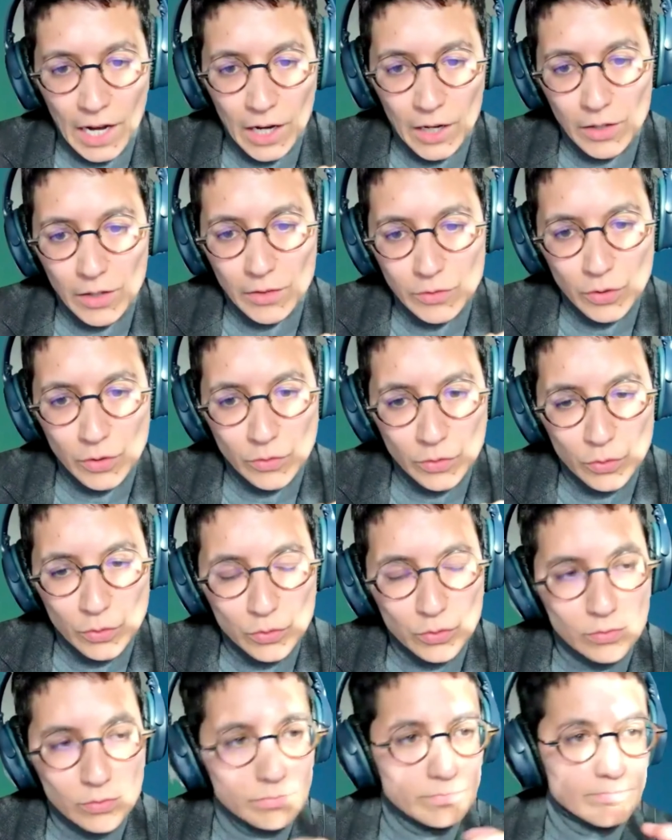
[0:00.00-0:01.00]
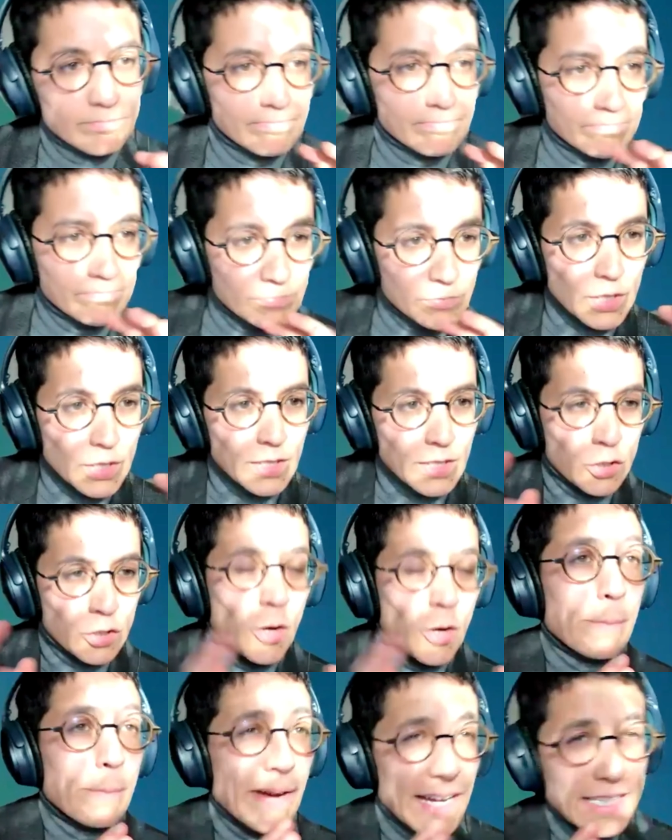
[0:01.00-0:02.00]
so
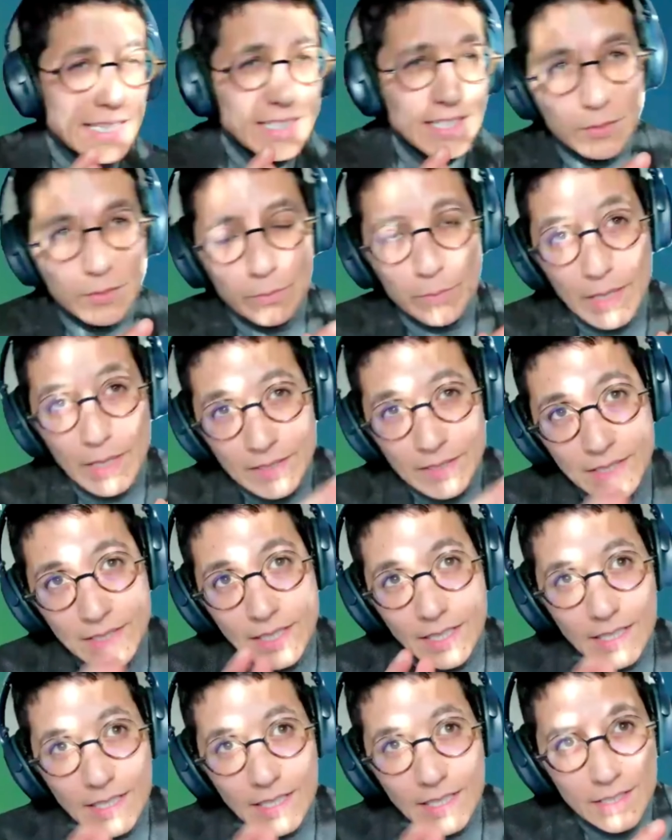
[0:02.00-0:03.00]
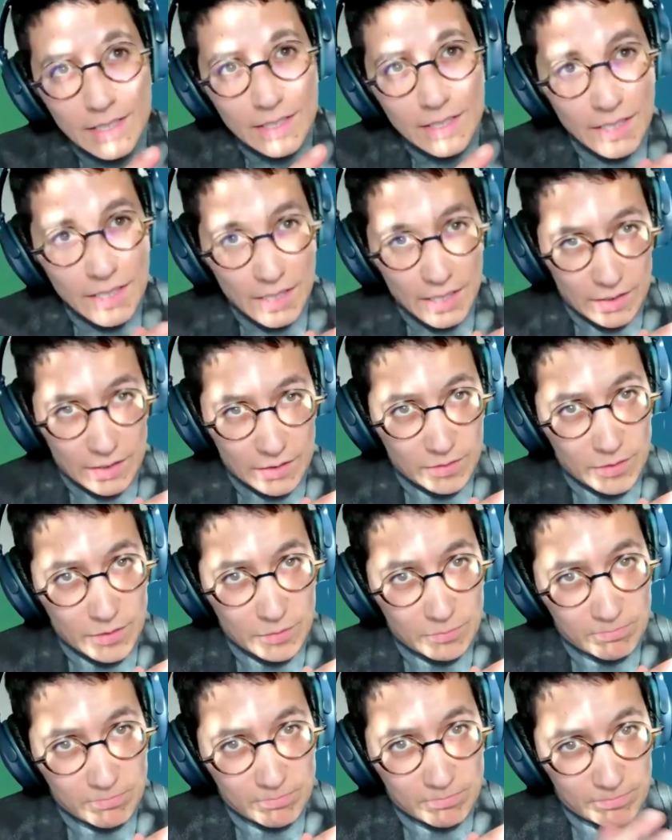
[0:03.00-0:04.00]
combining basically
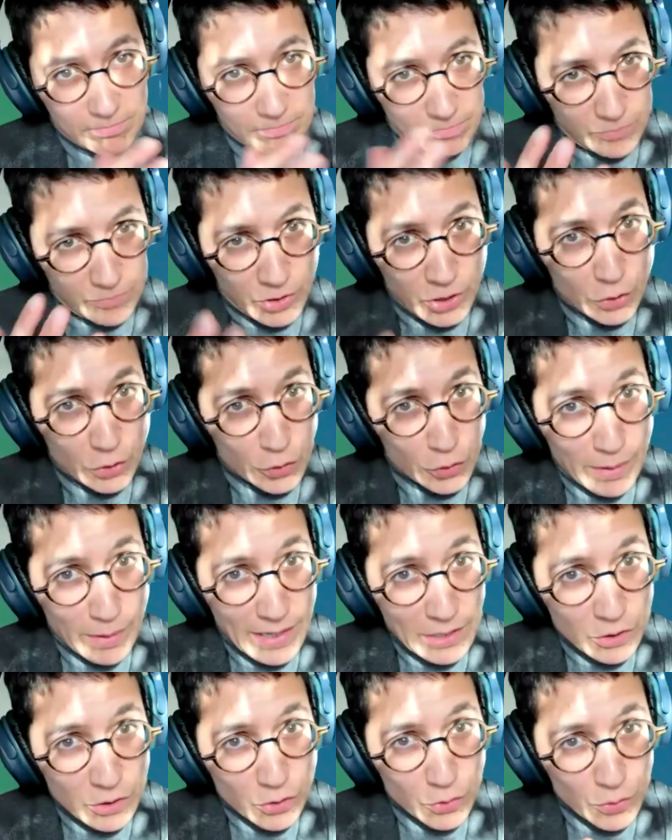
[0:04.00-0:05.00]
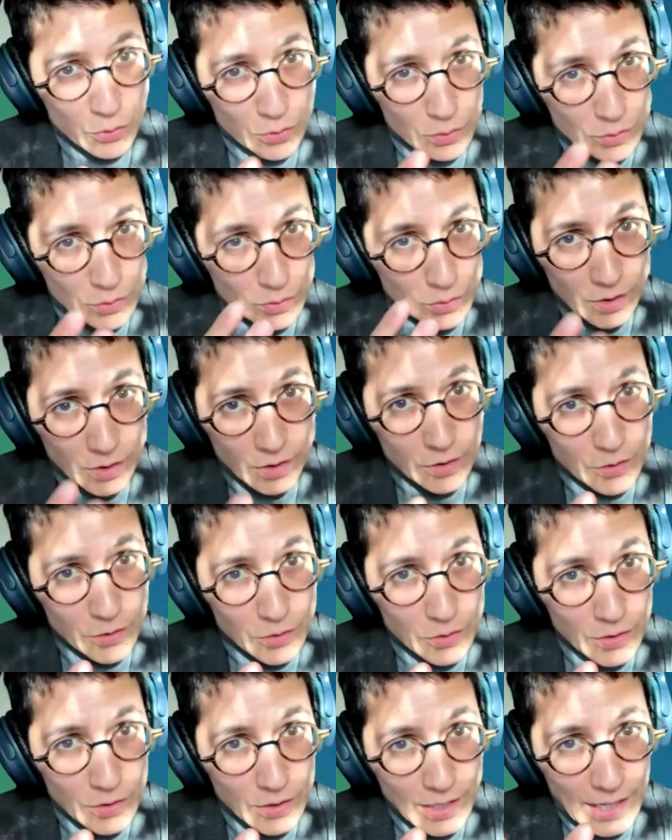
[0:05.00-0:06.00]

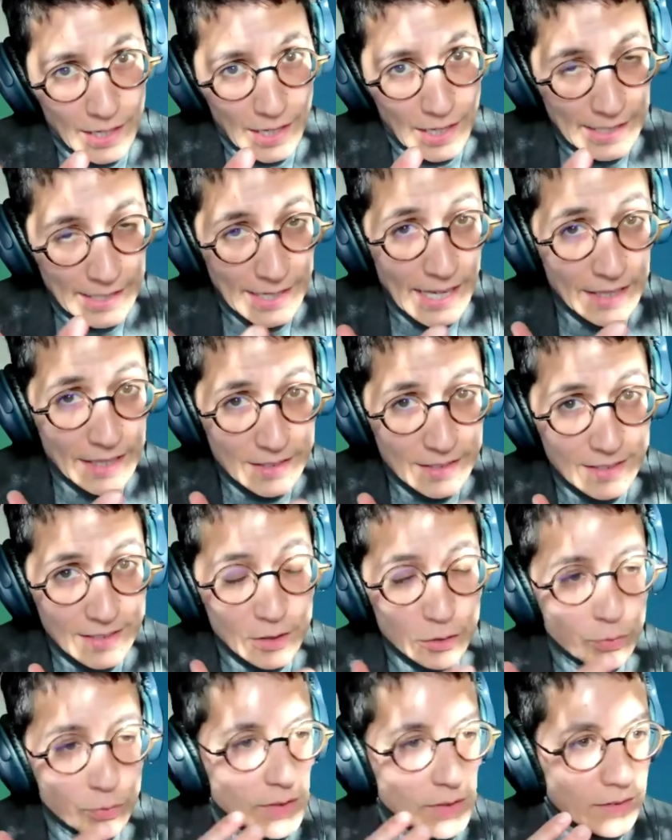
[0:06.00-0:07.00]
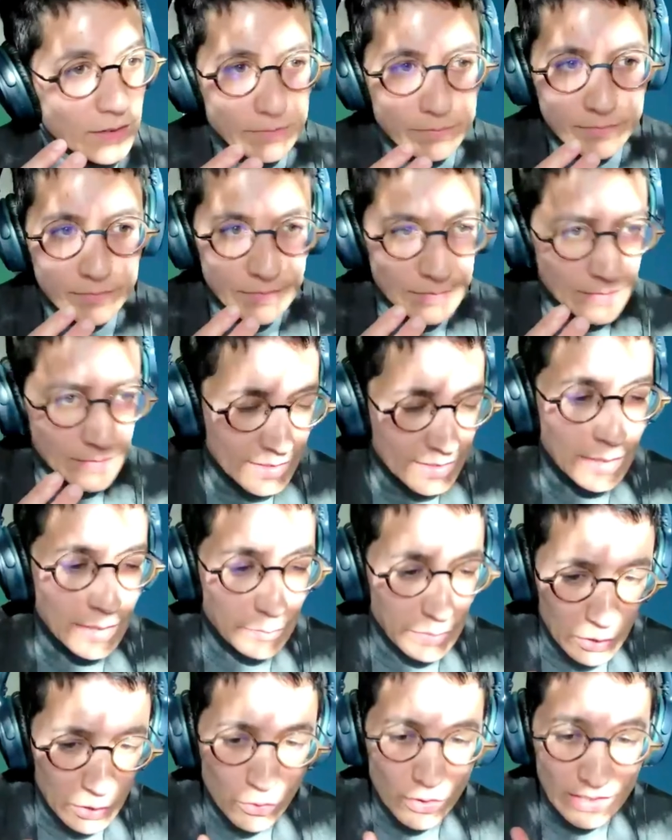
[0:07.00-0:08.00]
geospatial analysis with
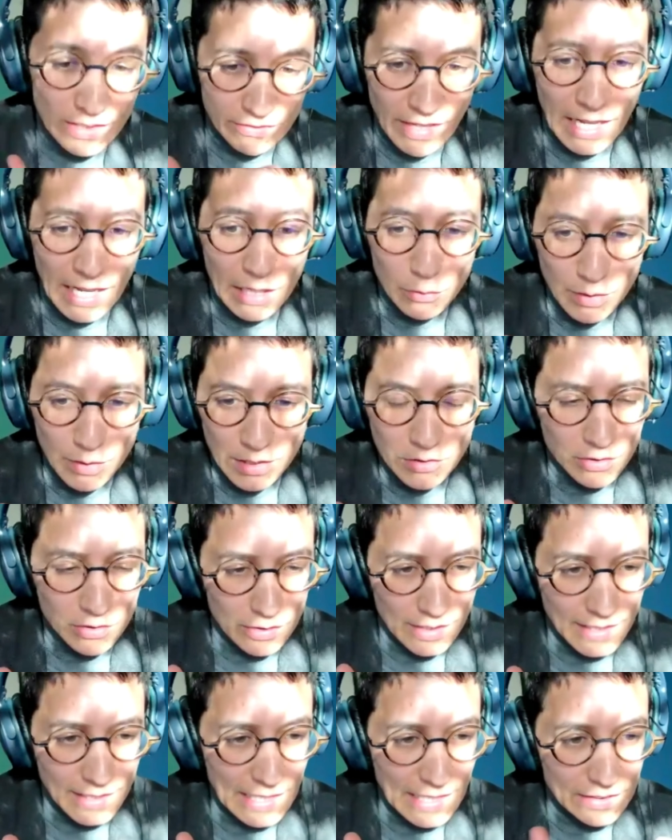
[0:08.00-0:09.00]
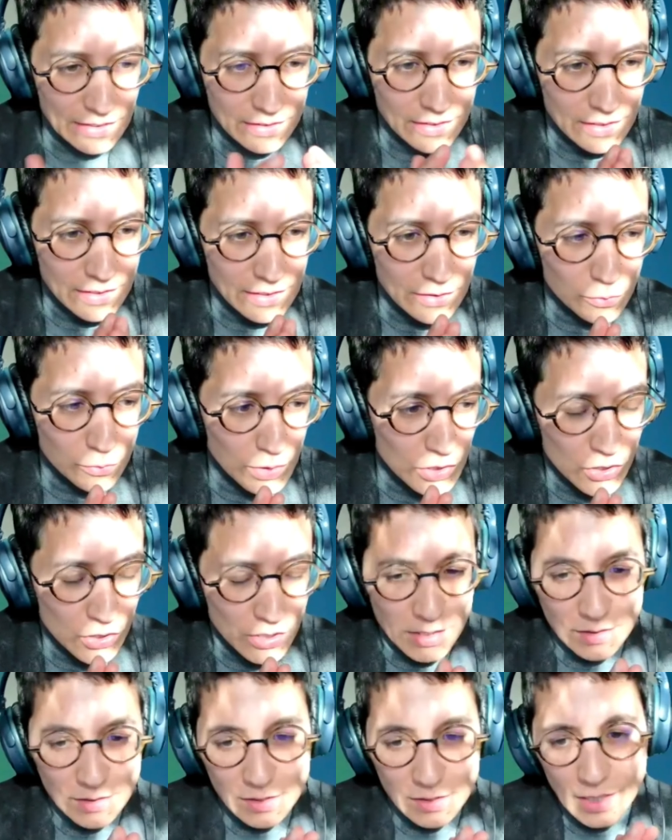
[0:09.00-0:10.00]
typical evaluation analysis, which
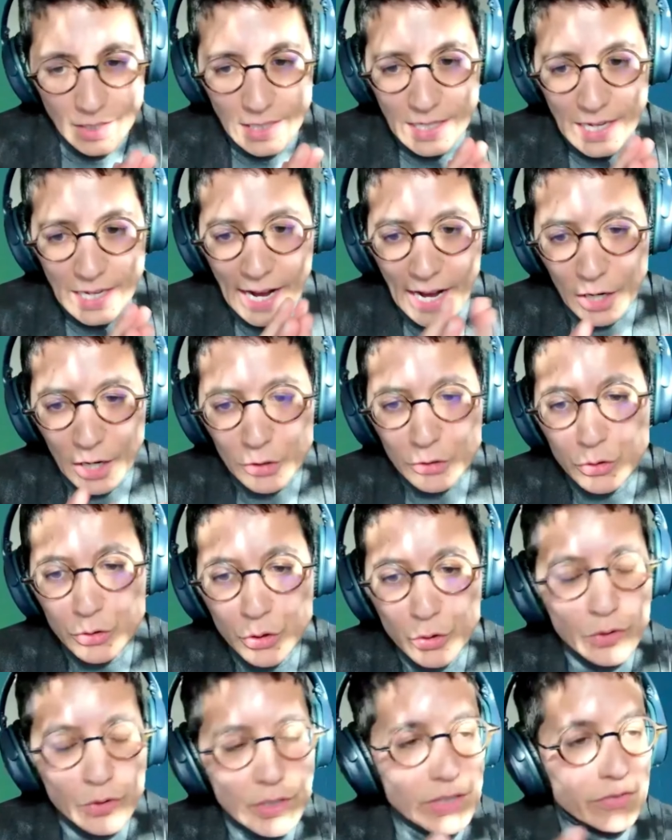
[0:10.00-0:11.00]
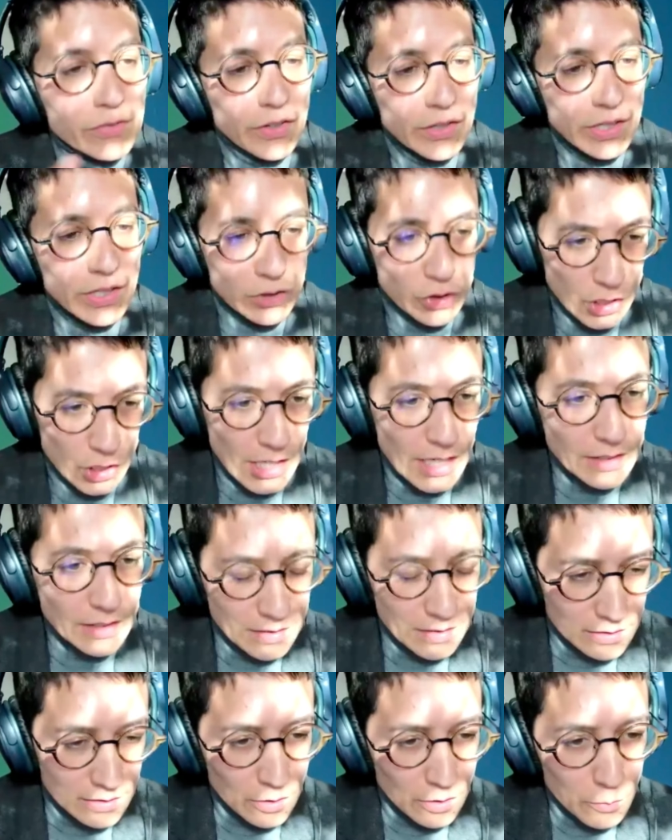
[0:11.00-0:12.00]
is how do you differentiate in
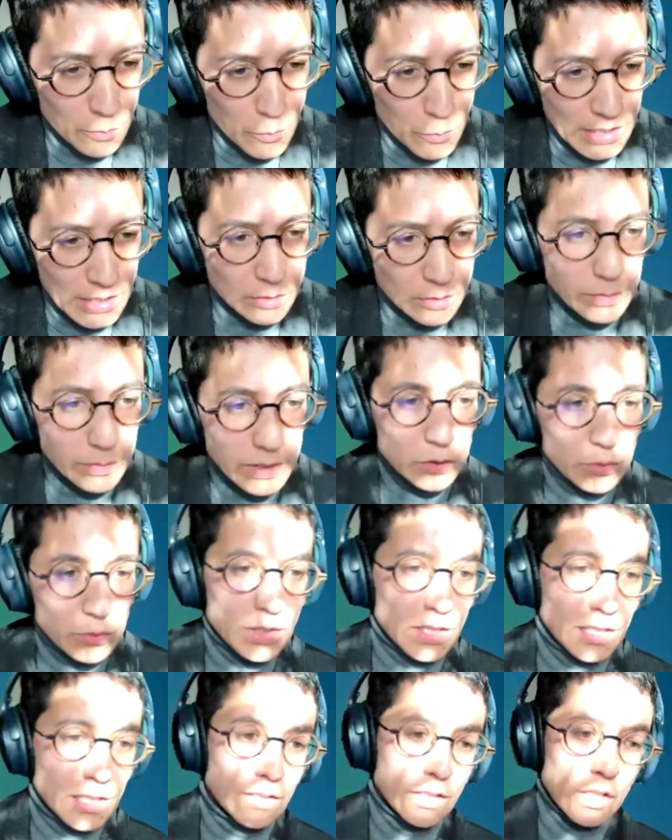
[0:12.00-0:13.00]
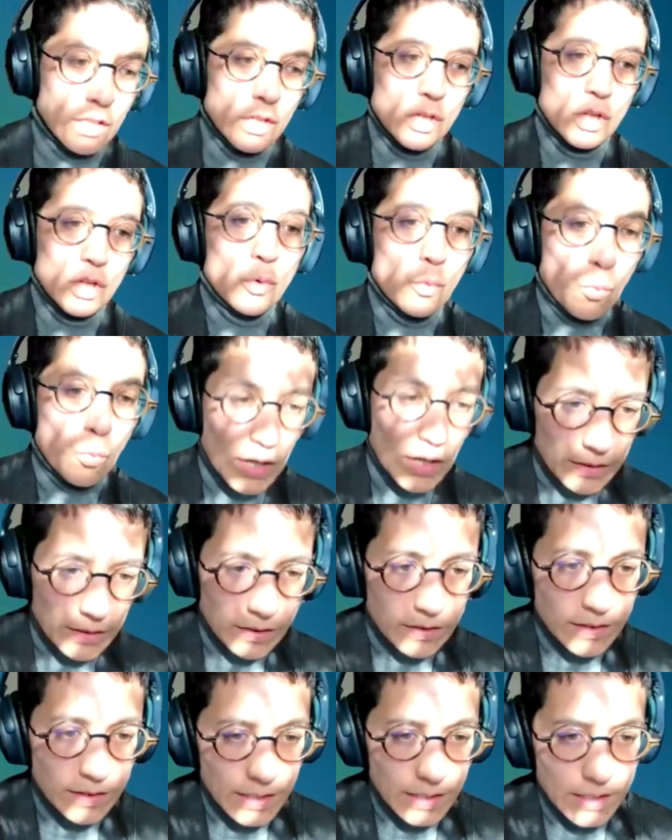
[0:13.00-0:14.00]
some ways between what's
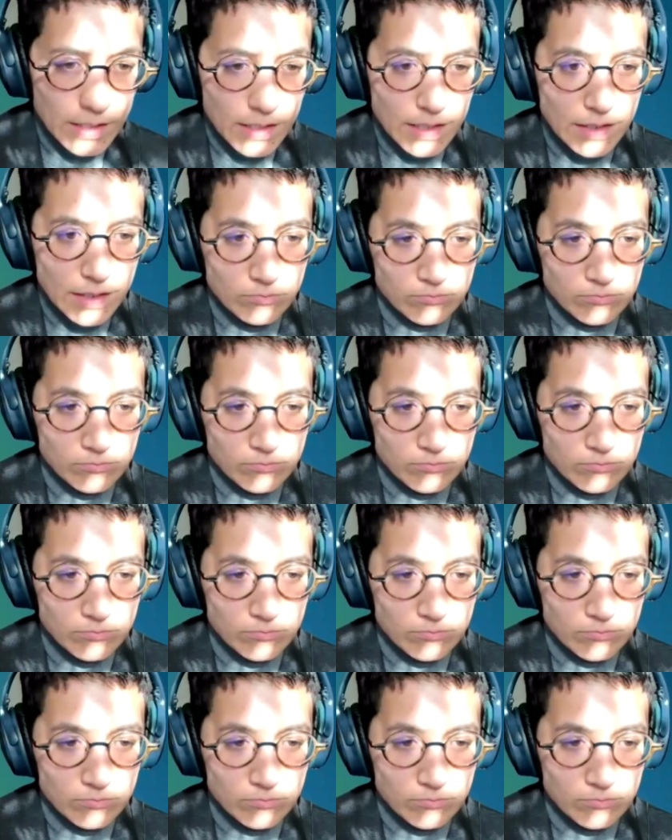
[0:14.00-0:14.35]
the